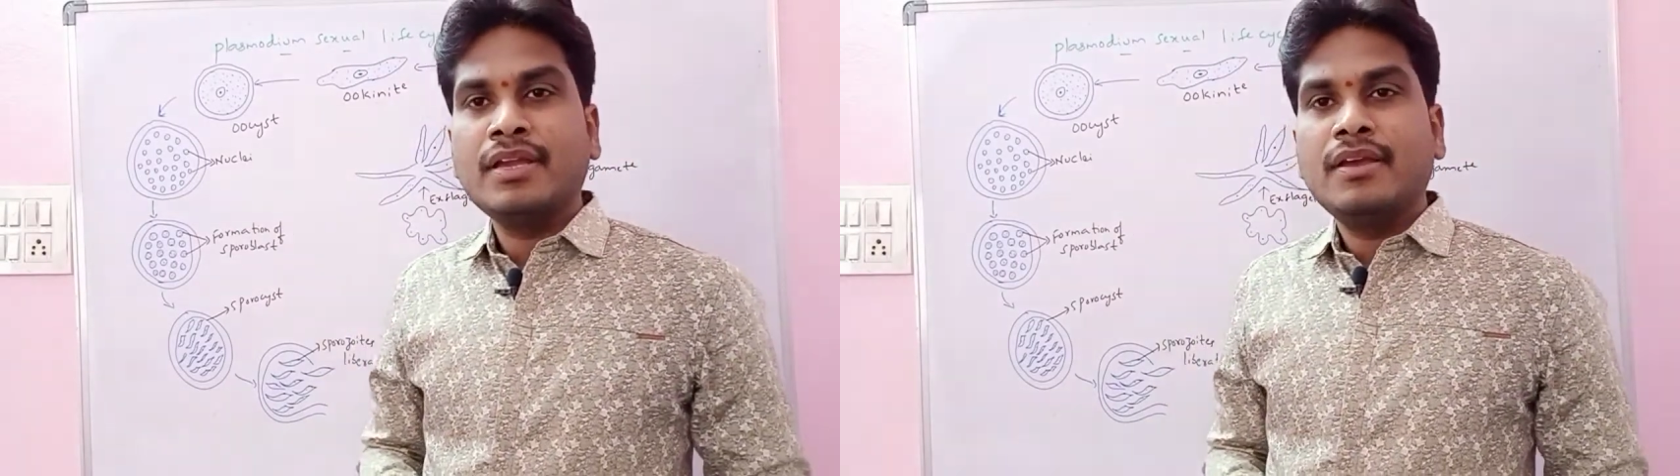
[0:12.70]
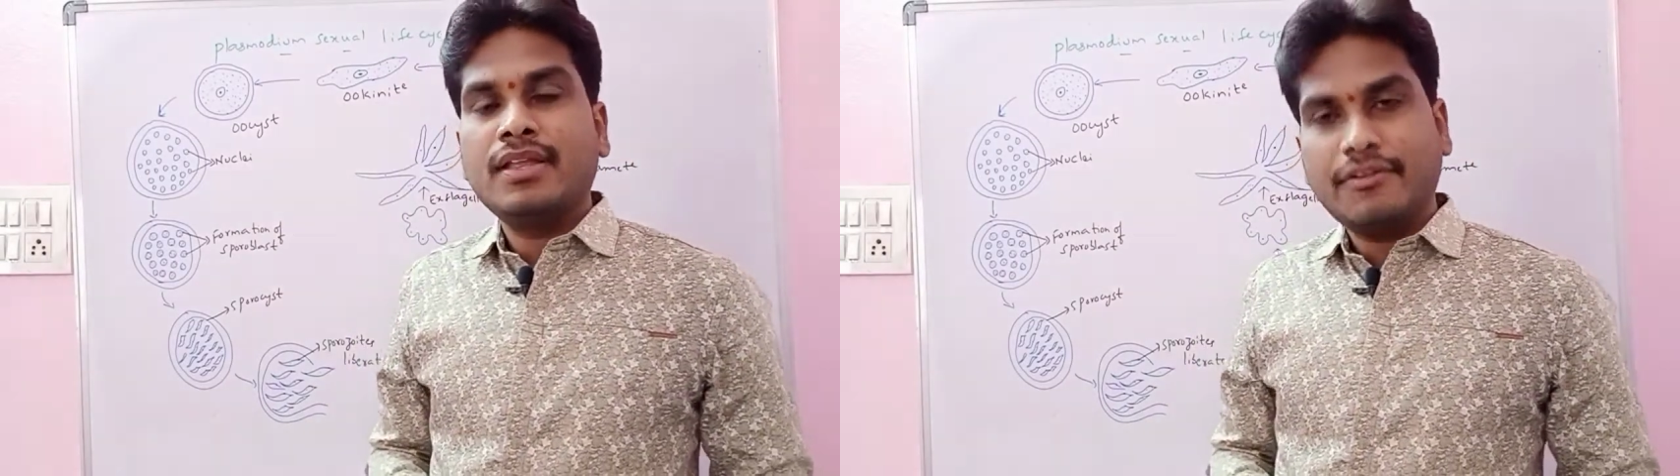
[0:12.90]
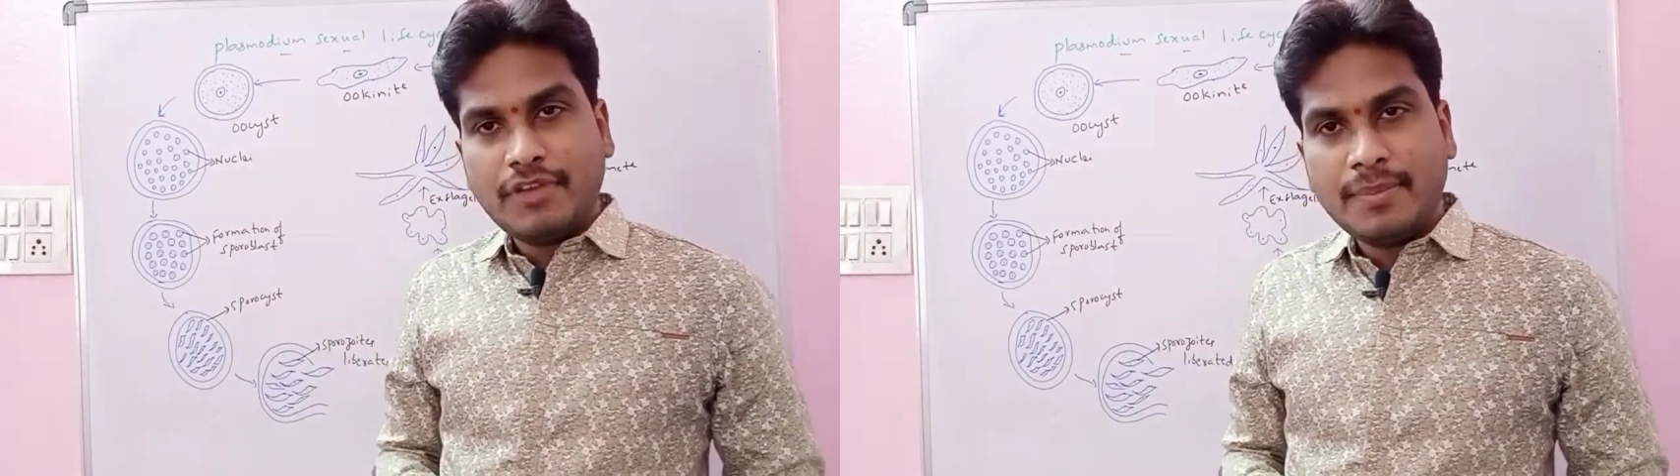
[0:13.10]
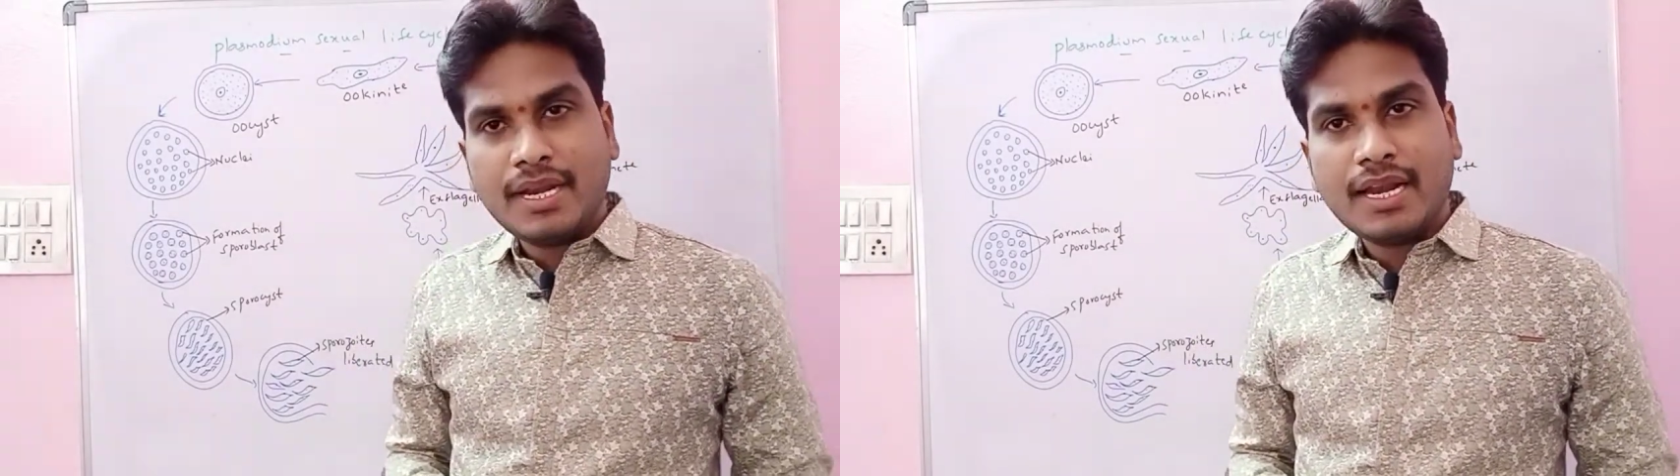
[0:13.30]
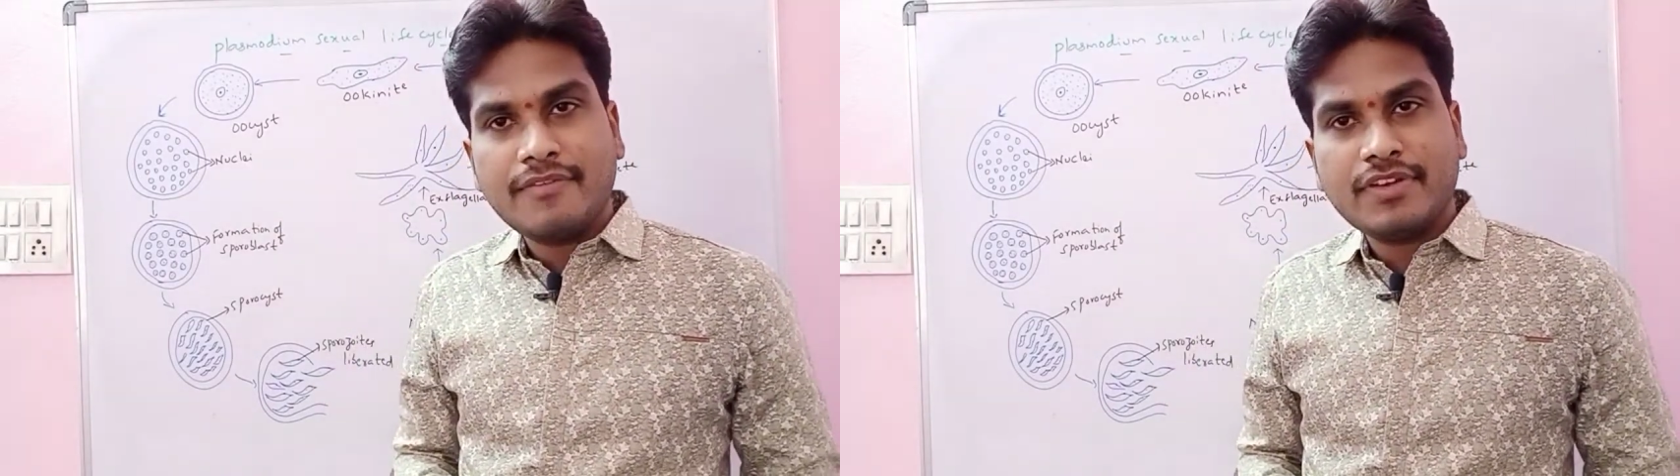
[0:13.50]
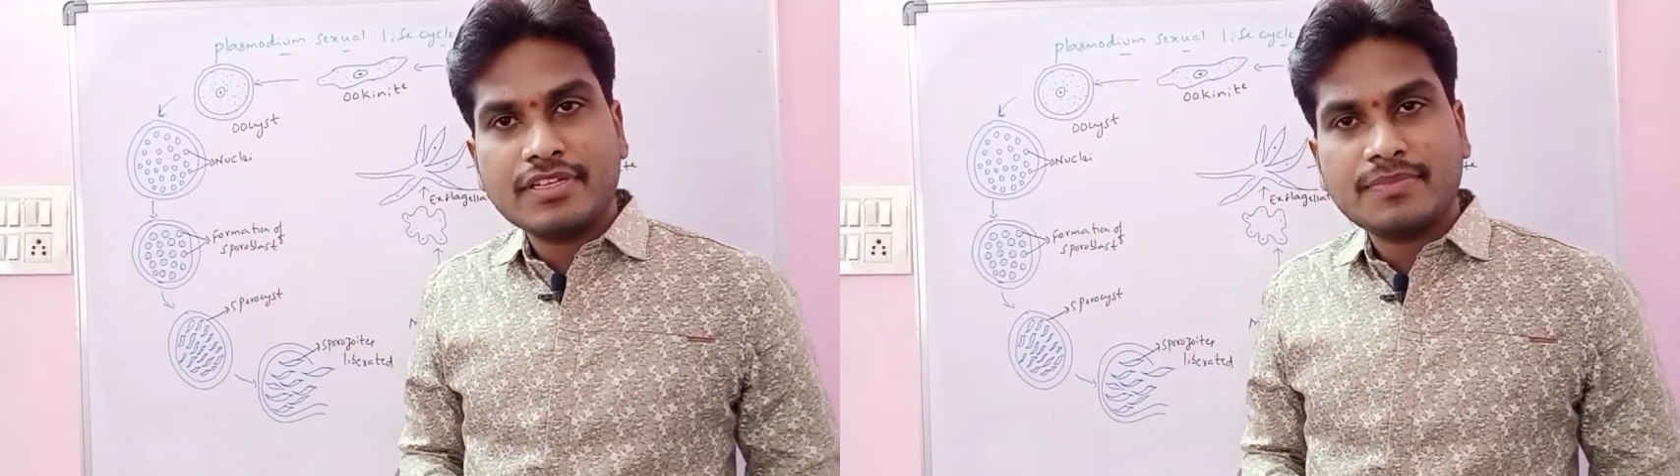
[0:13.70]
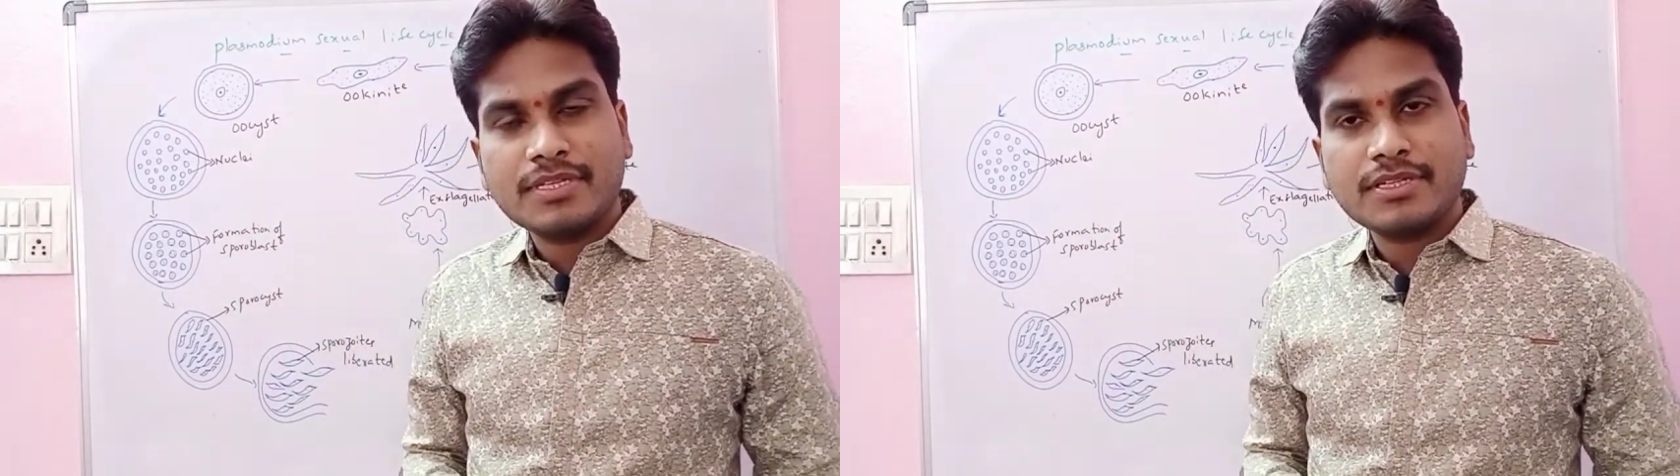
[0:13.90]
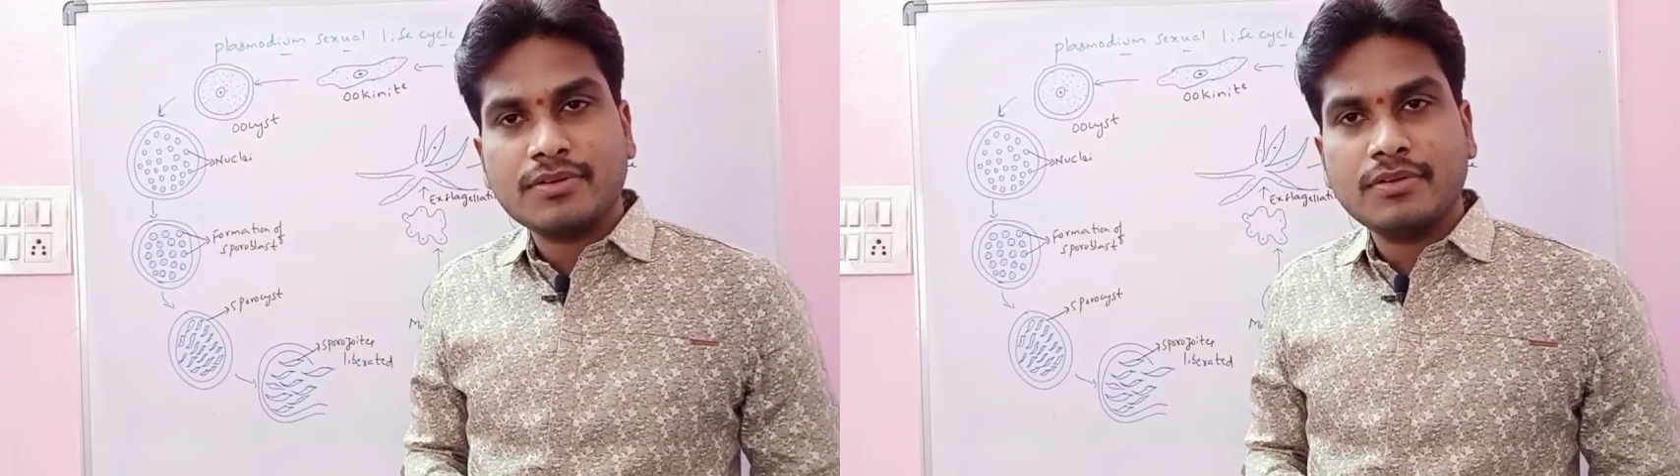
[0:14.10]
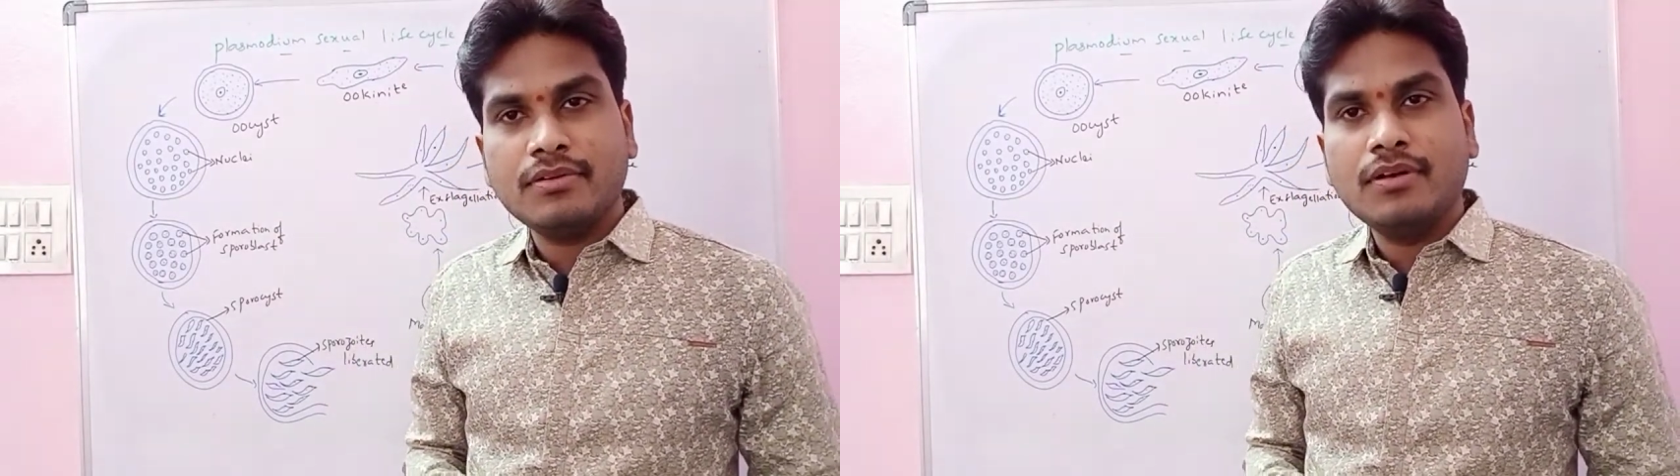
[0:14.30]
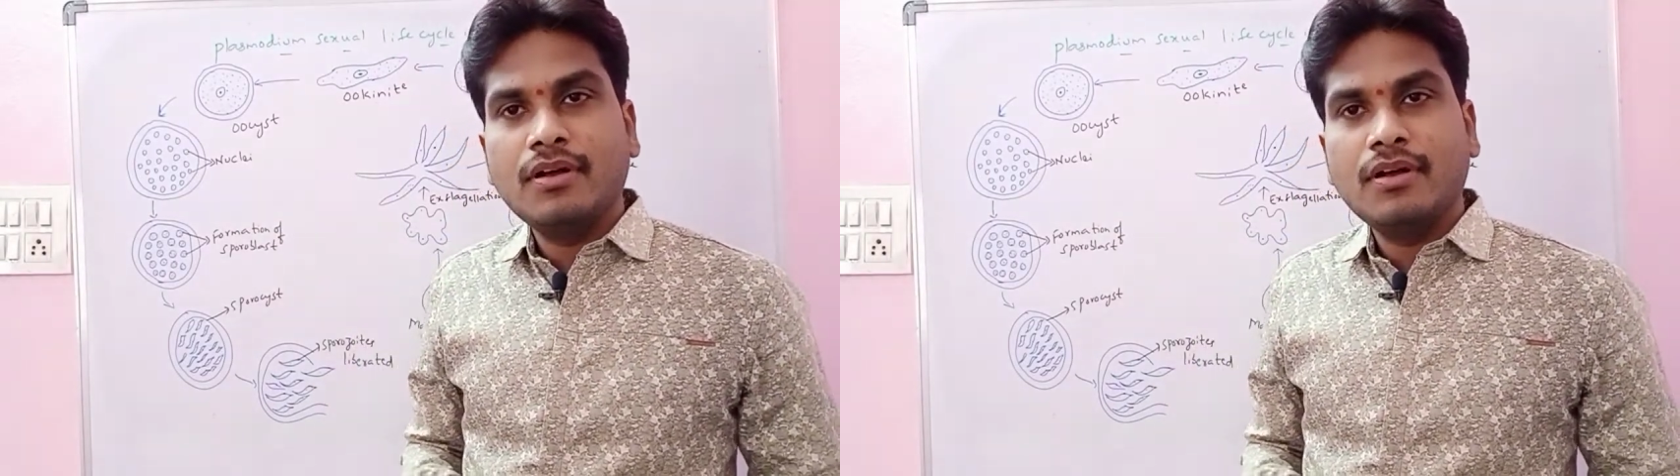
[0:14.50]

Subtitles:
In the female Anopheles mosquito,